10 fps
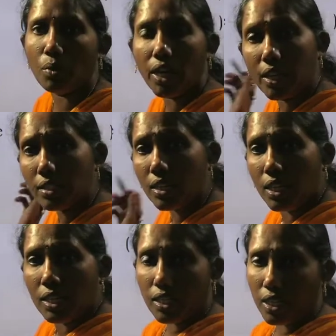is
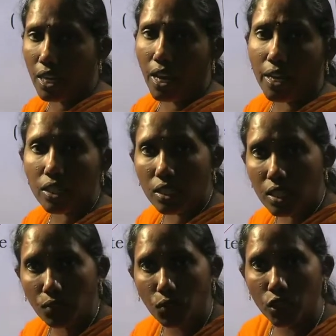
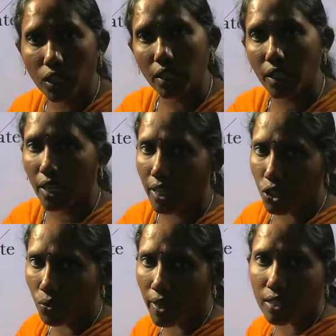CaHCO3 taken
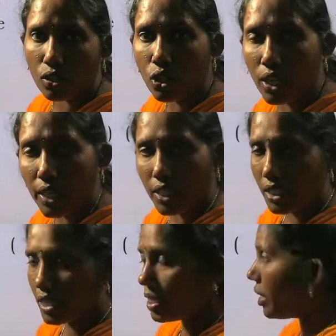twice. Okay, it
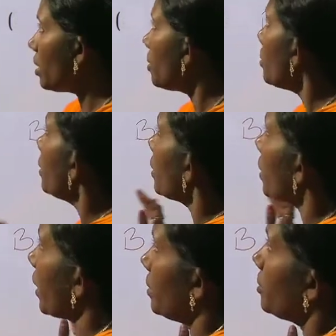is clear,
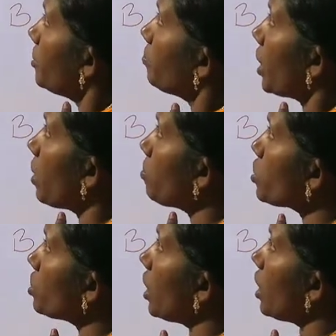right? Comes
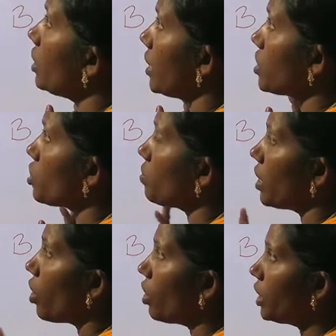to the next one.
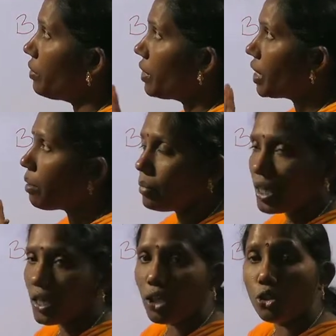Already we
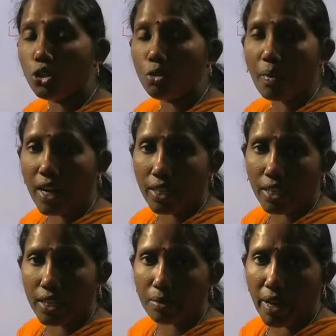completed two
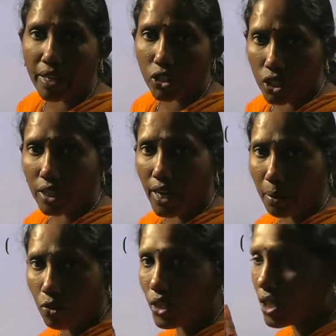matrix matching
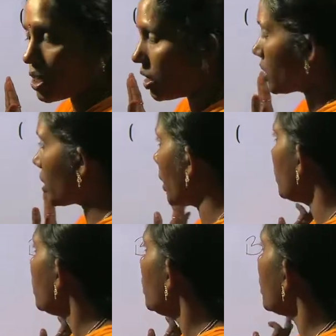type questions, right?
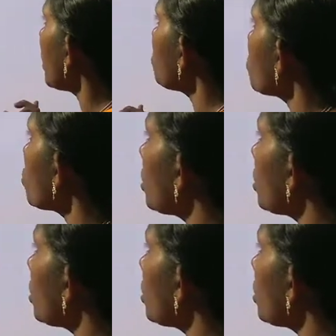Comes to